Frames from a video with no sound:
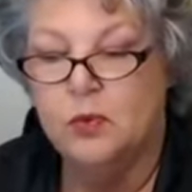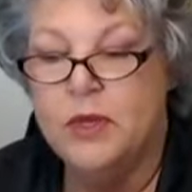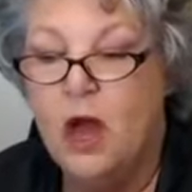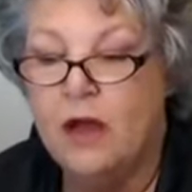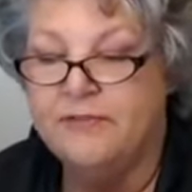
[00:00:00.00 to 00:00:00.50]

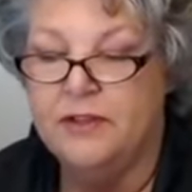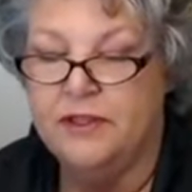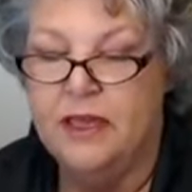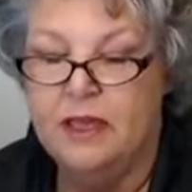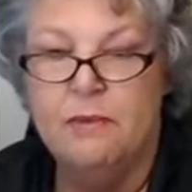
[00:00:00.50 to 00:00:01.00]
we often
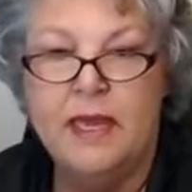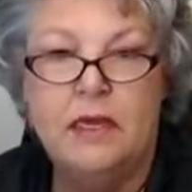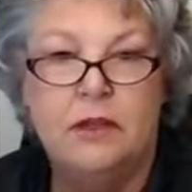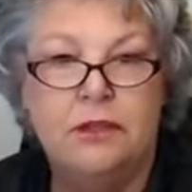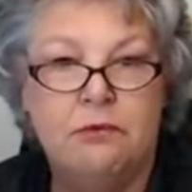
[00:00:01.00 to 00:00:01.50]
think
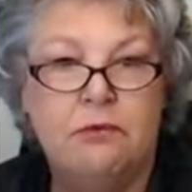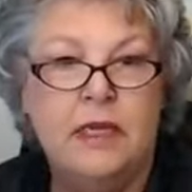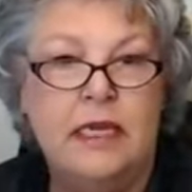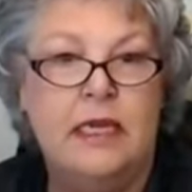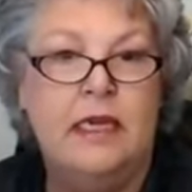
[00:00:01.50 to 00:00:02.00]

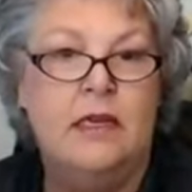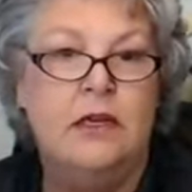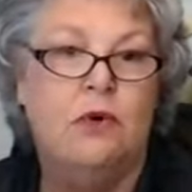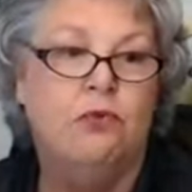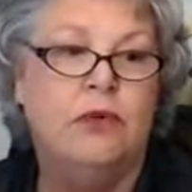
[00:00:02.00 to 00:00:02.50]
omega-3 and
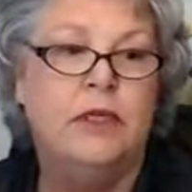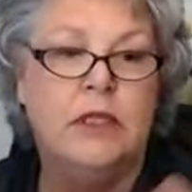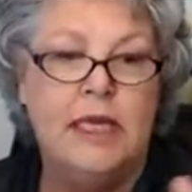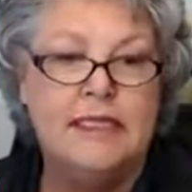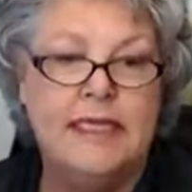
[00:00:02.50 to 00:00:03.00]
don't
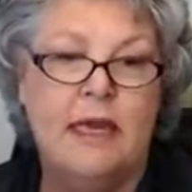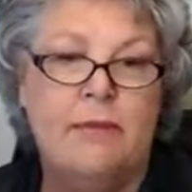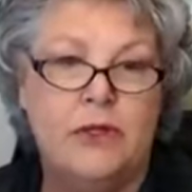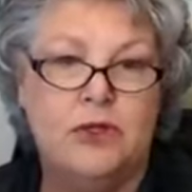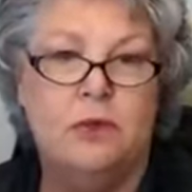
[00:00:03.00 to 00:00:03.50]
realize how
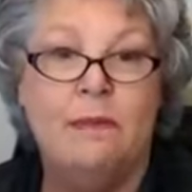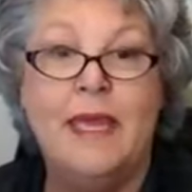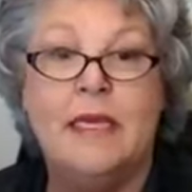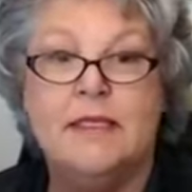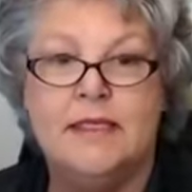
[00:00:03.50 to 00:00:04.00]
much
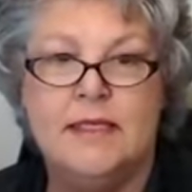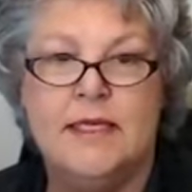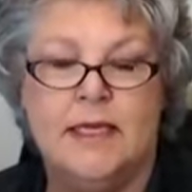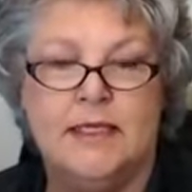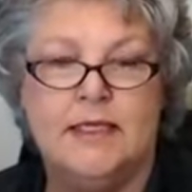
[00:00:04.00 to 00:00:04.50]

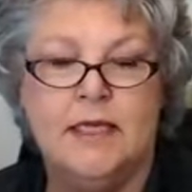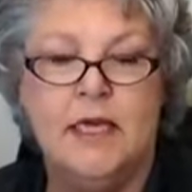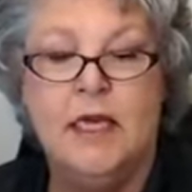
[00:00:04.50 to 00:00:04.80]
omega-6